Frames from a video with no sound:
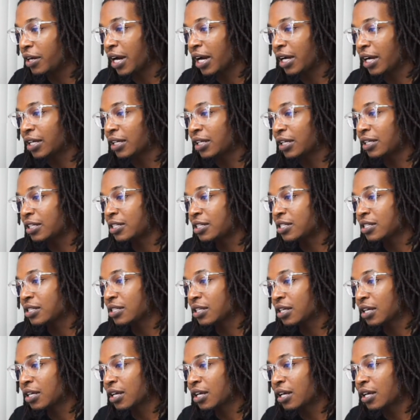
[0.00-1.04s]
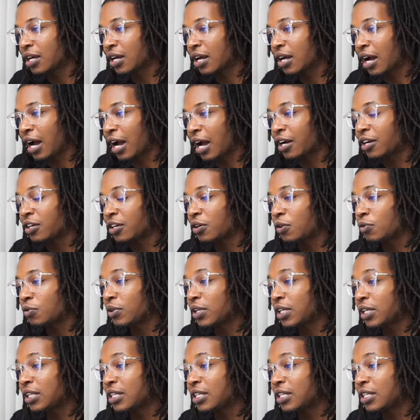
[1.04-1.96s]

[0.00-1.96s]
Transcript: I could list, I could only